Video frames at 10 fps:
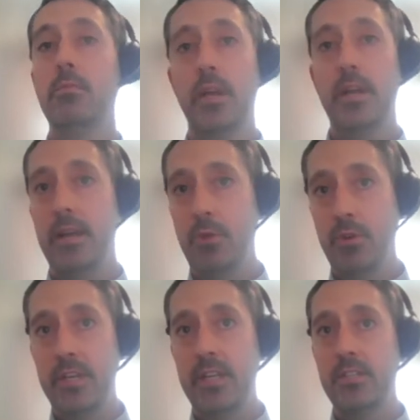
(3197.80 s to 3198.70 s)
again
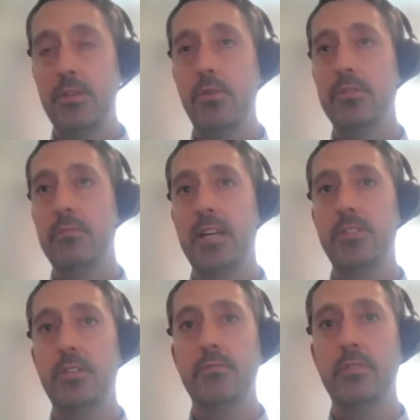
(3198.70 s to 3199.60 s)
moving into the
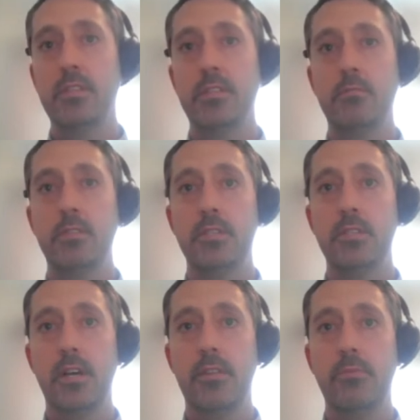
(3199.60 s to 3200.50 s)
automation of the
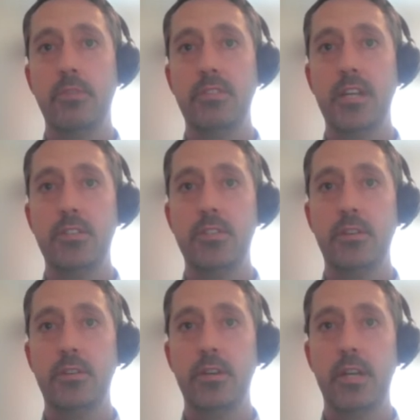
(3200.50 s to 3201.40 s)
design that we've touched
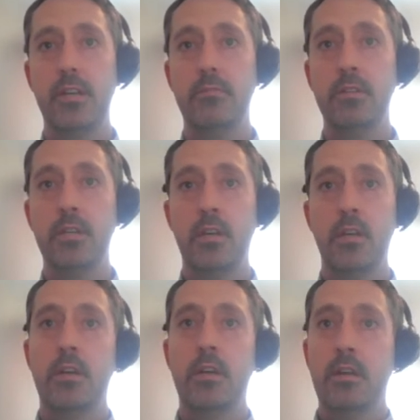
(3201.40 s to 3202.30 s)
on earlier.
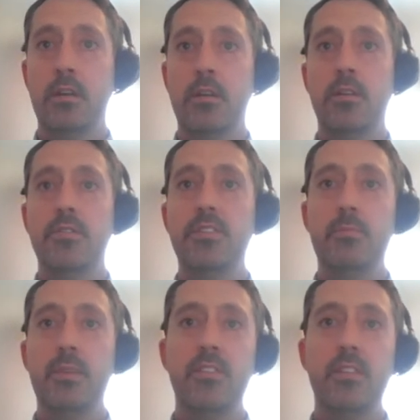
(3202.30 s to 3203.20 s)
This
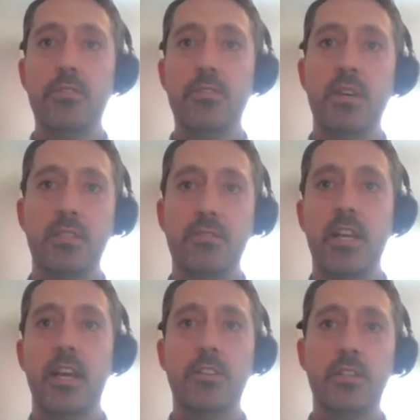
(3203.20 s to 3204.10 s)
method of
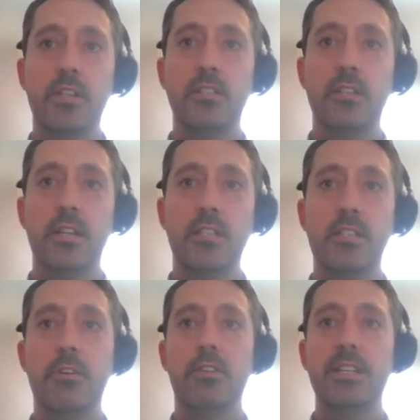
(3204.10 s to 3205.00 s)
specification doesn't
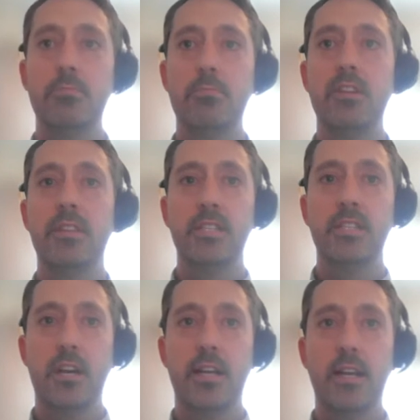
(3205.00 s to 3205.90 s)
necessarily split the
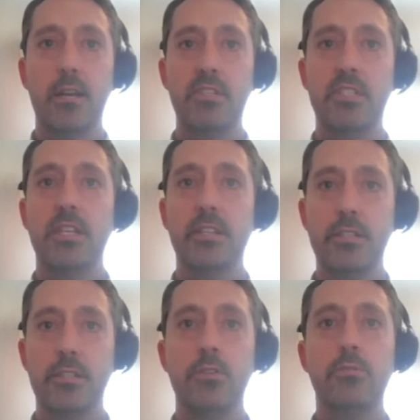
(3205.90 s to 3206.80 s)
design elements
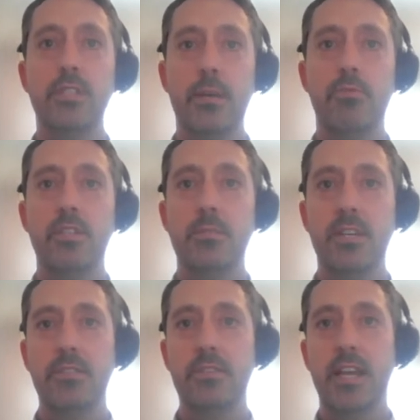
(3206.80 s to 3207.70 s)
into two separate
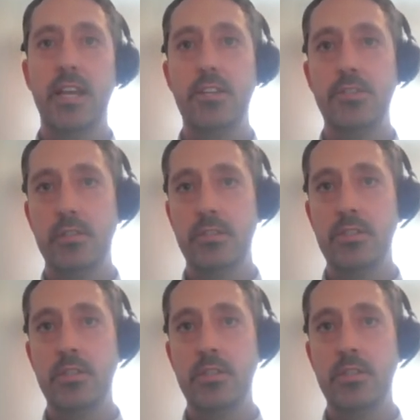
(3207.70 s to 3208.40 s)
specifications,